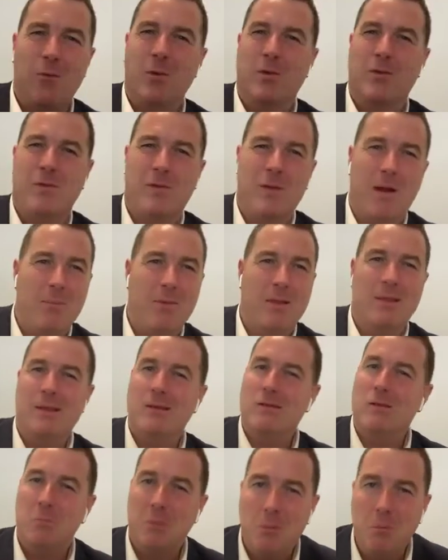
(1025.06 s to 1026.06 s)
with something
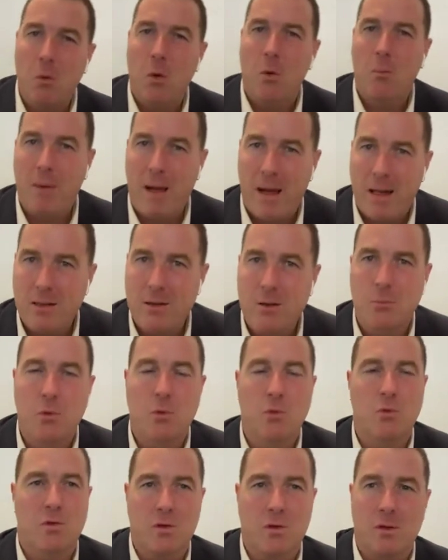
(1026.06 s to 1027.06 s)
that's a bit more
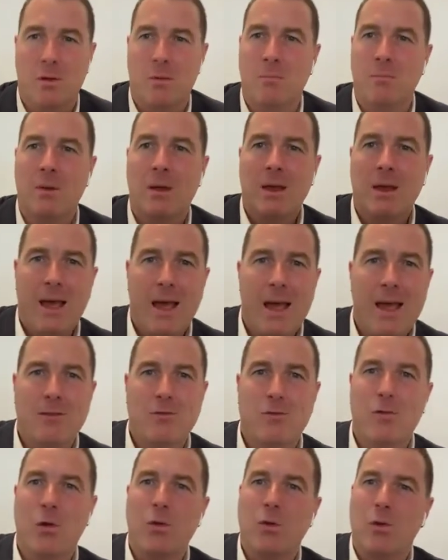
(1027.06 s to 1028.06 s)
palatable to them, and
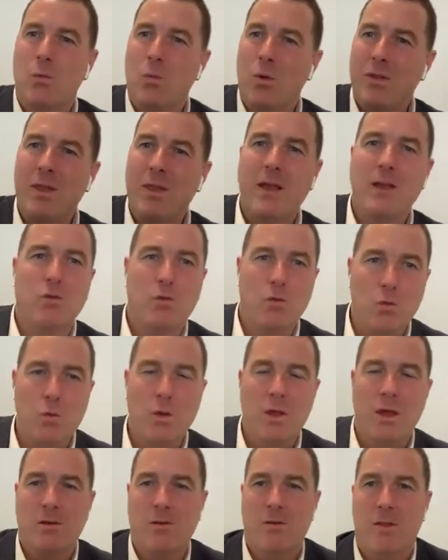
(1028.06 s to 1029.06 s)
so that when they do
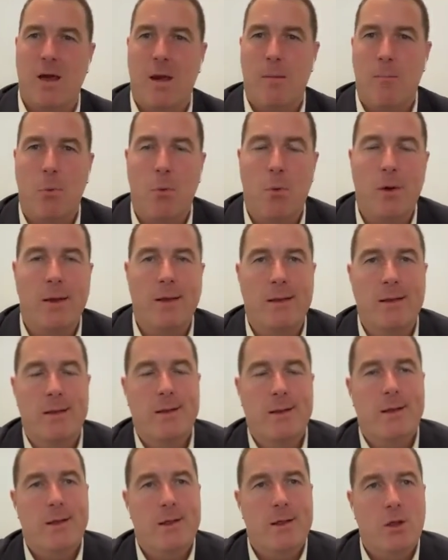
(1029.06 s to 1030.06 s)
get to that point,
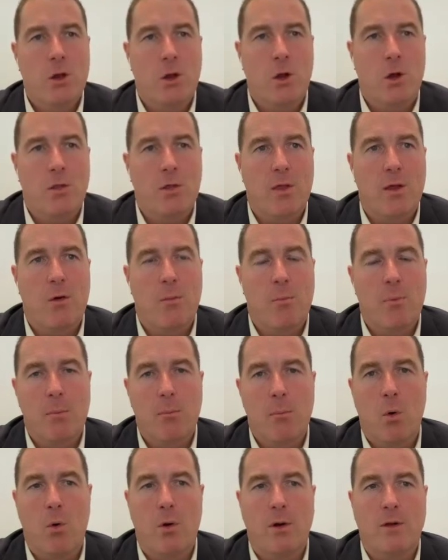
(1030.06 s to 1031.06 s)
they're a bit
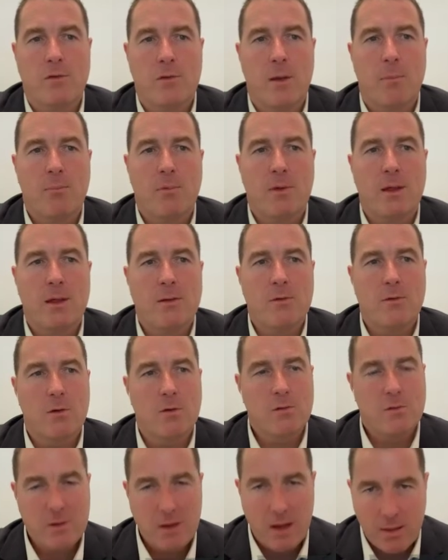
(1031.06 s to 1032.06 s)
more accepting. So
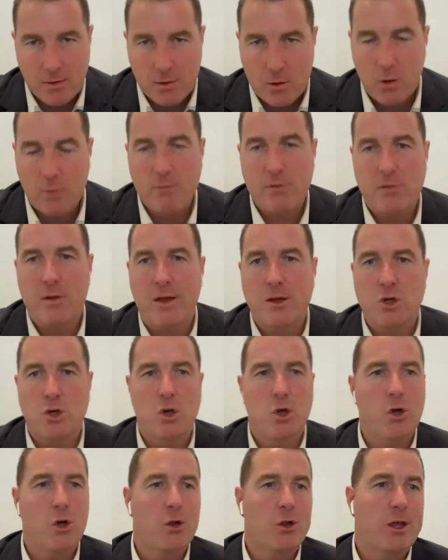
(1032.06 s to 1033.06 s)
start the conversation
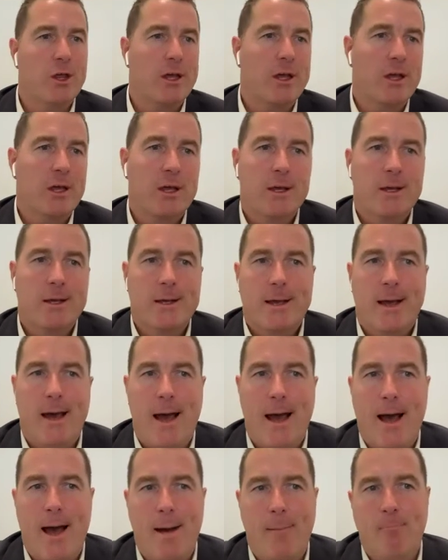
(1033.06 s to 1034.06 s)
early.
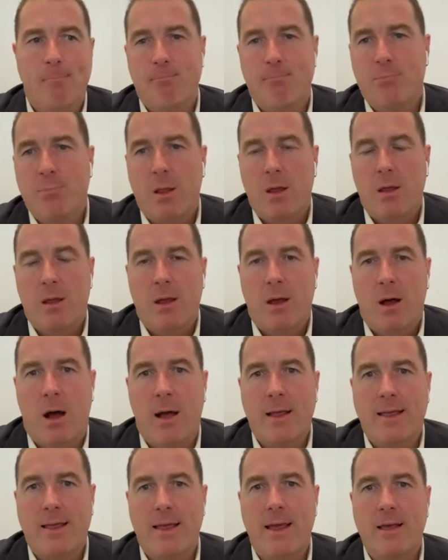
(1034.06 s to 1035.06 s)

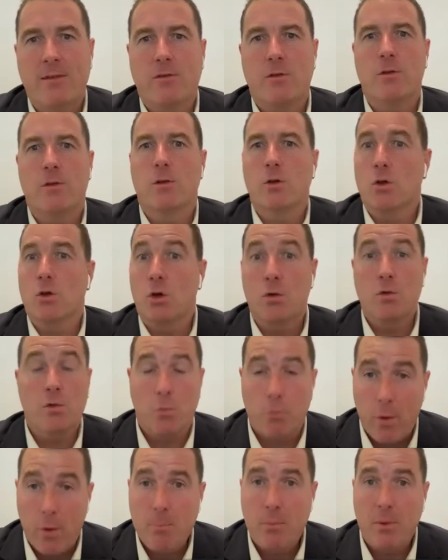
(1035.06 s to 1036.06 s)
I guess use a
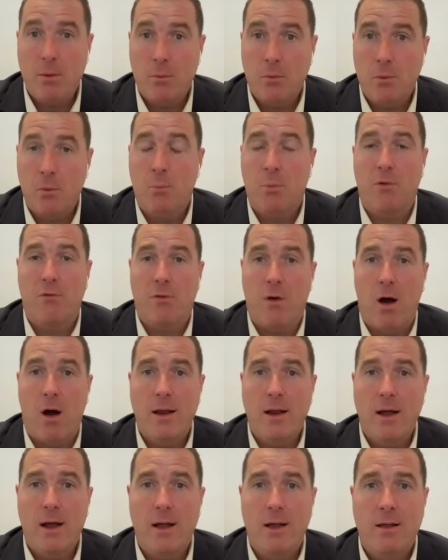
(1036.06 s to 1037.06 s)
reputable
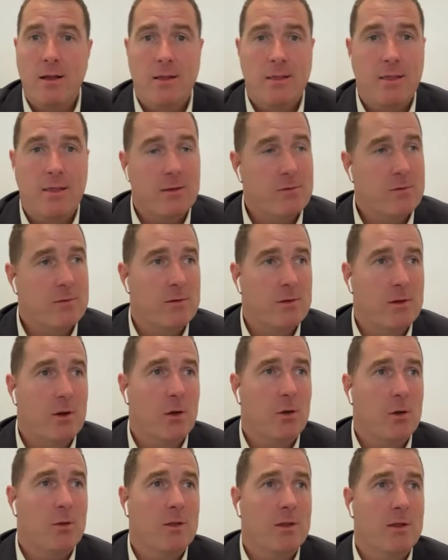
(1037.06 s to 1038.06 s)
provider.
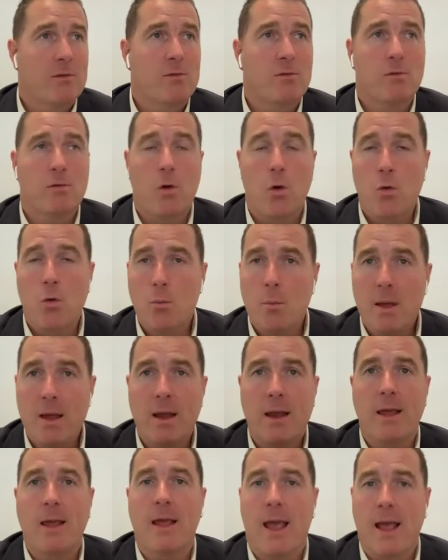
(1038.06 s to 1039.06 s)
There's so
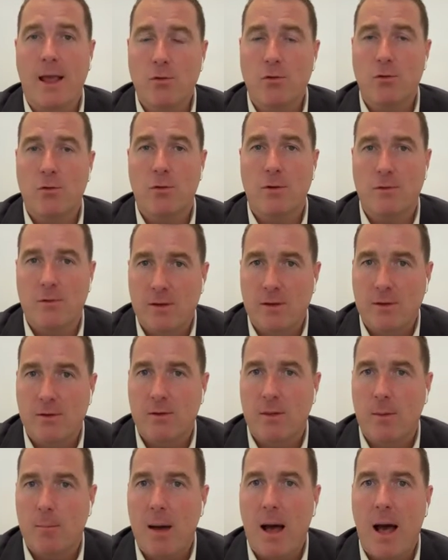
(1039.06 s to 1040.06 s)
many entrants into
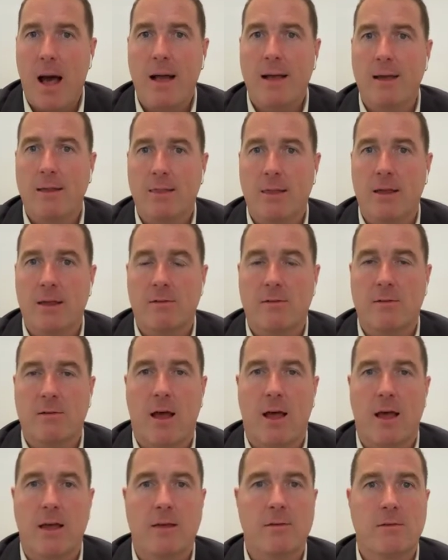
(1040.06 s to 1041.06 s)
the market these
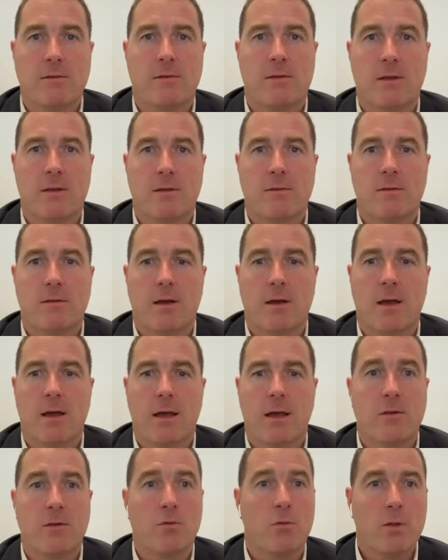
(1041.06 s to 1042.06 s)
days that
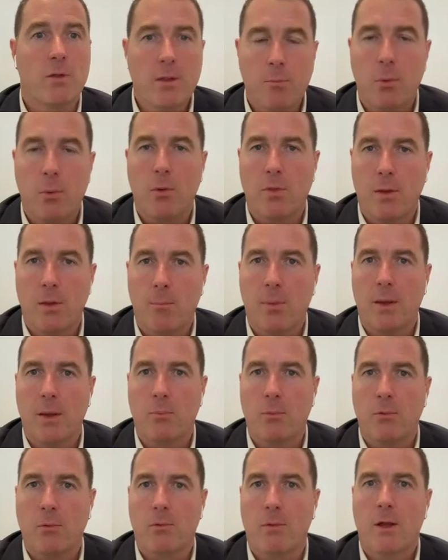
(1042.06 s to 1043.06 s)
it's really important that
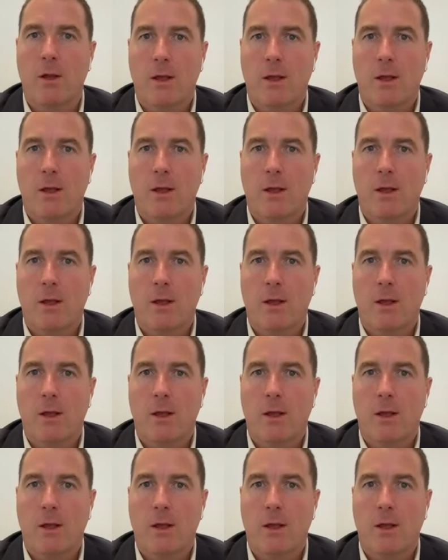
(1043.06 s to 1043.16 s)
people